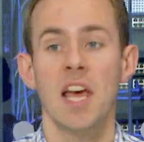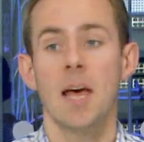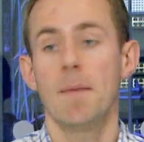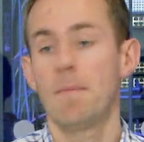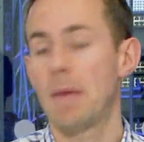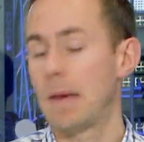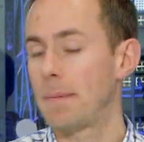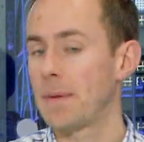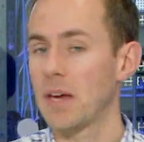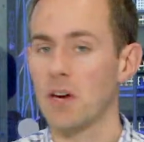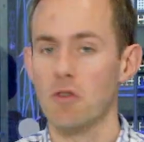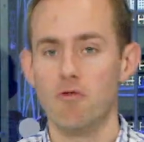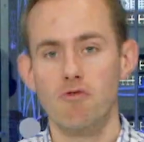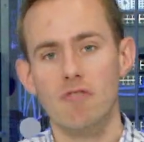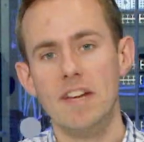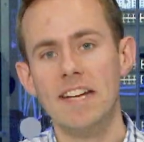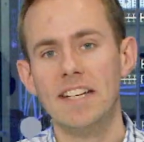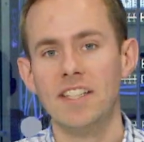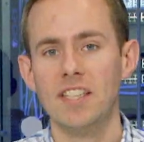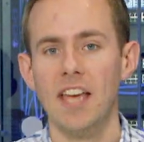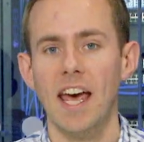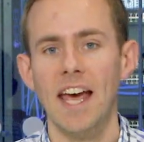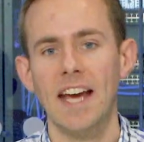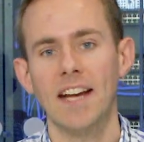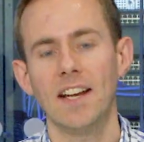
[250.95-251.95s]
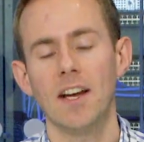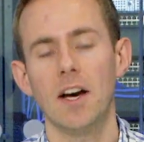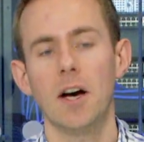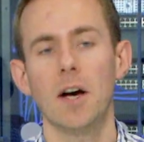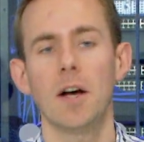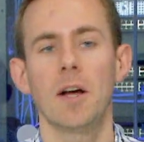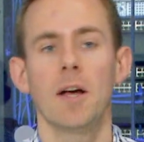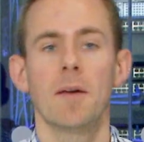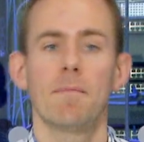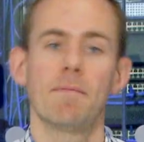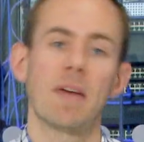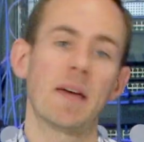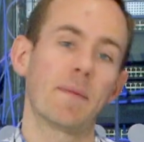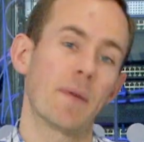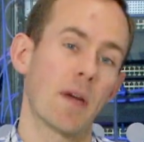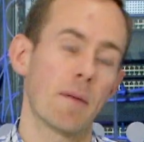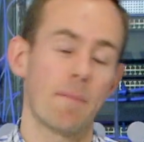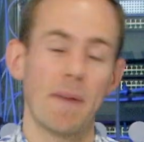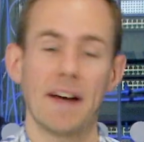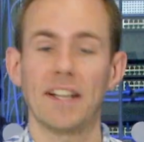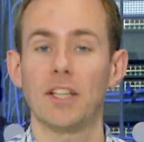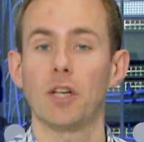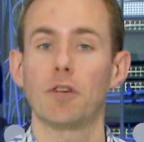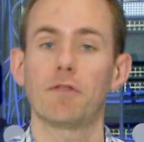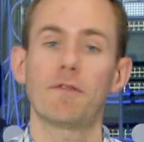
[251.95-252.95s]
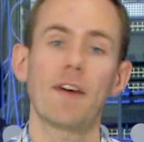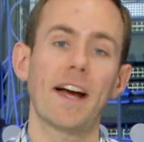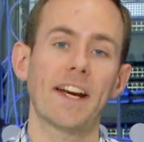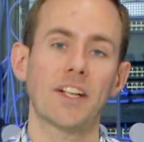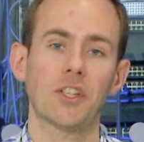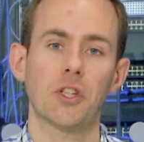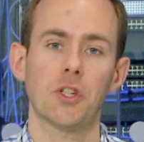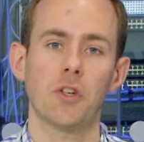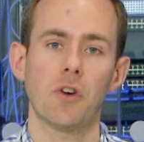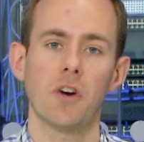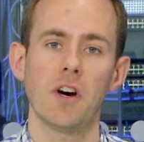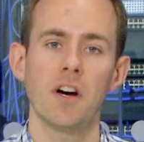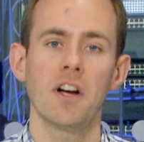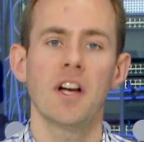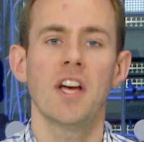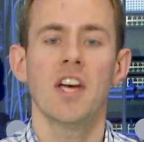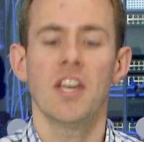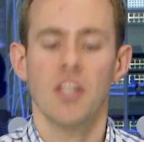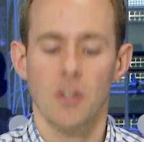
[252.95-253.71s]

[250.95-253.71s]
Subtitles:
maybe a retailer, maybe a manufacturer,